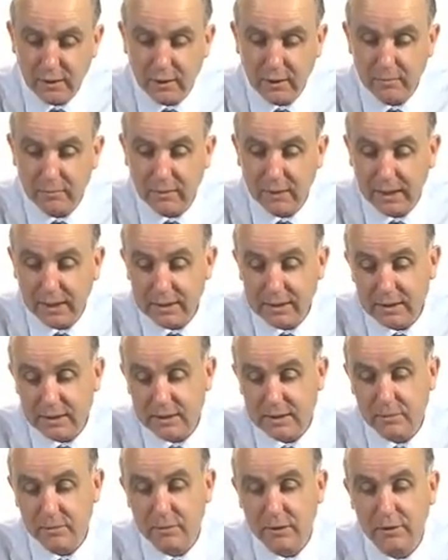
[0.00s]
and
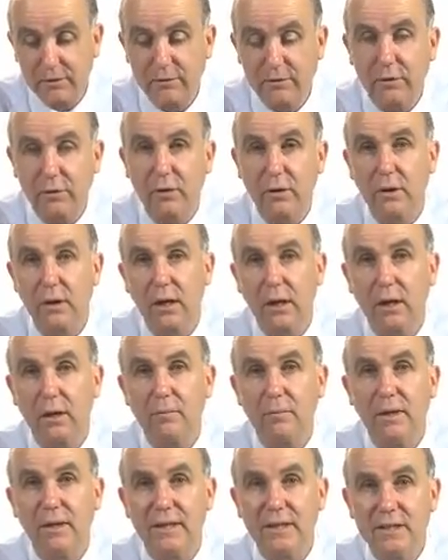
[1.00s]
similarly for
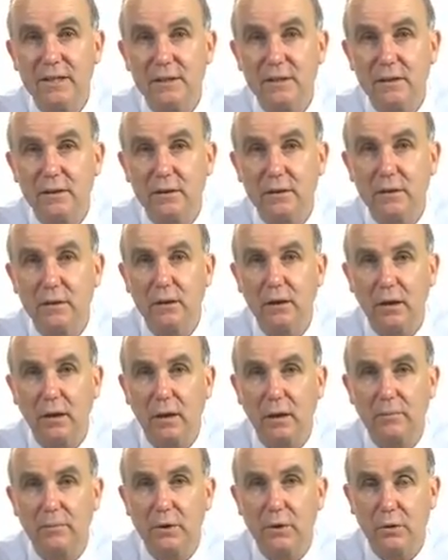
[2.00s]
Eastern
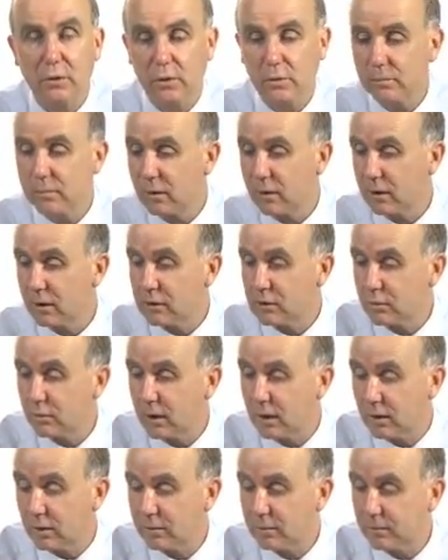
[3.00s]
Europe as
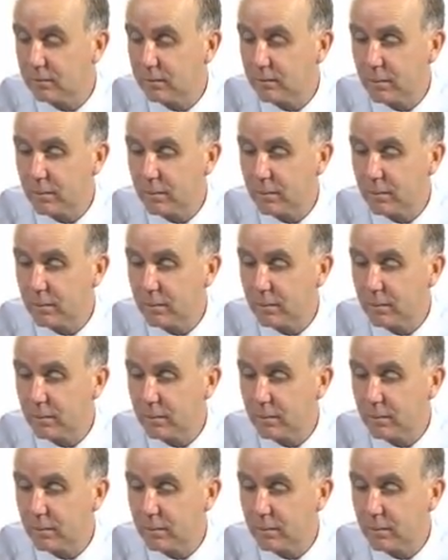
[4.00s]
well.